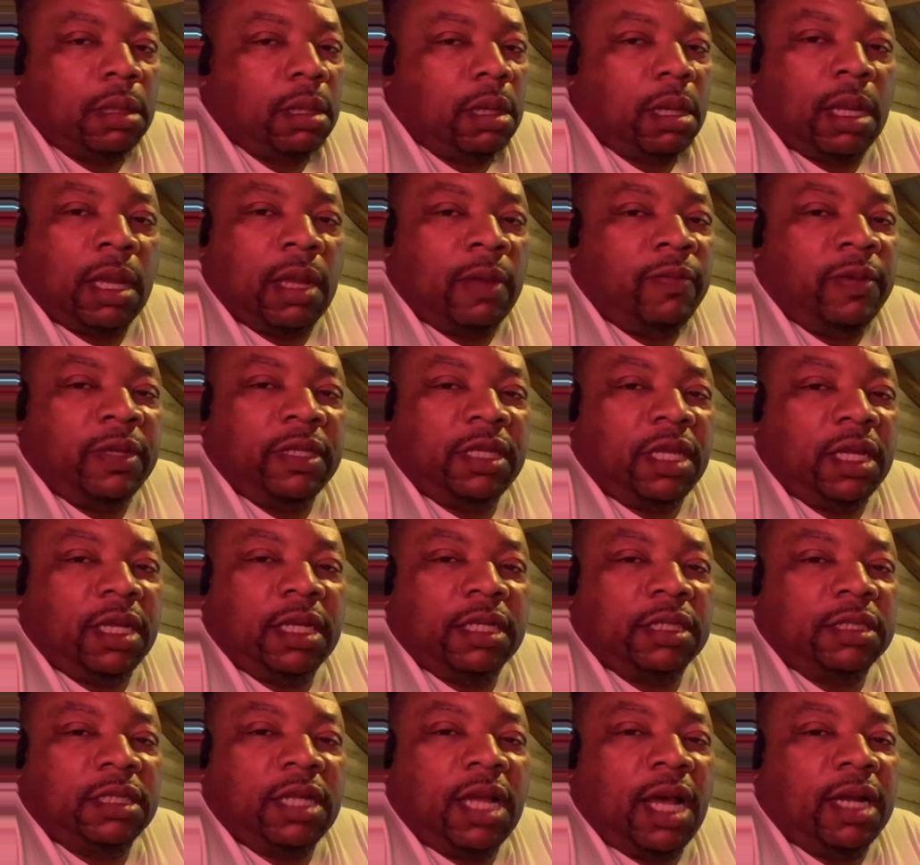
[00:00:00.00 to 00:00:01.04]
Everything is
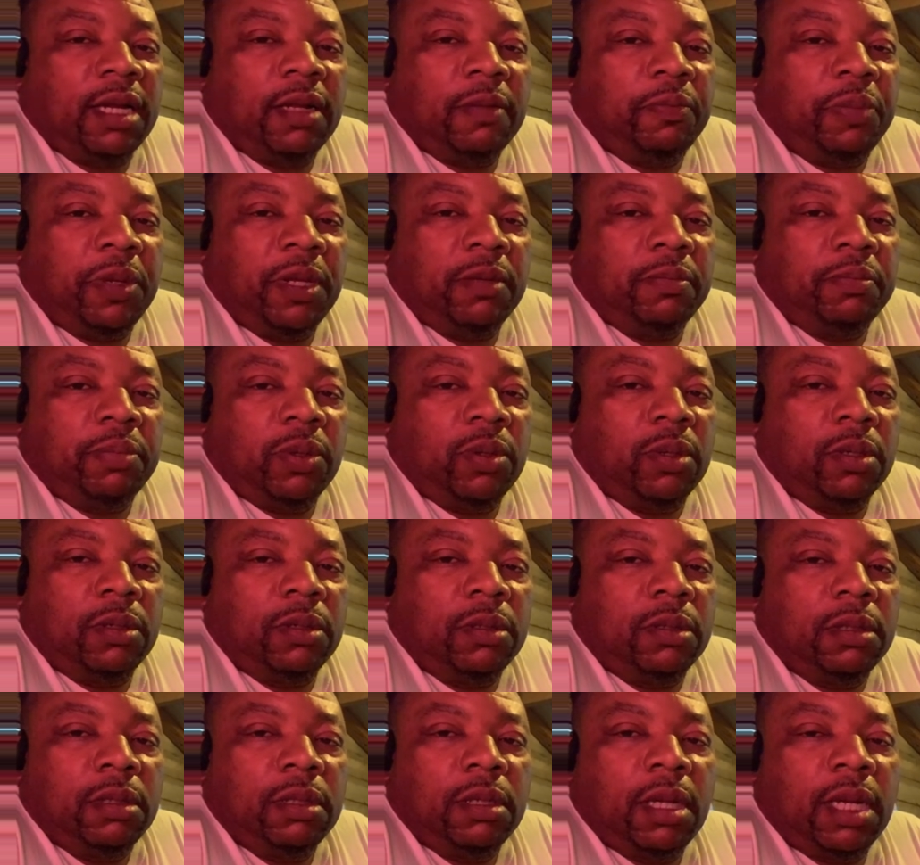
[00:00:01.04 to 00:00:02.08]
not a pit bull,
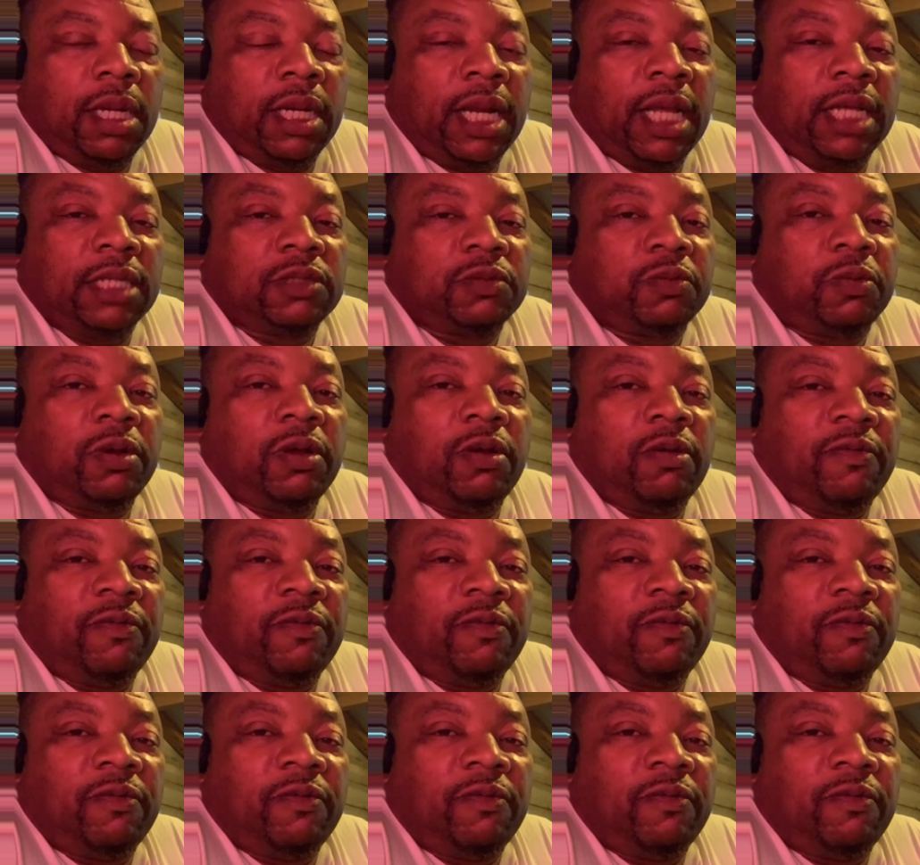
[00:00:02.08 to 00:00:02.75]
and that's real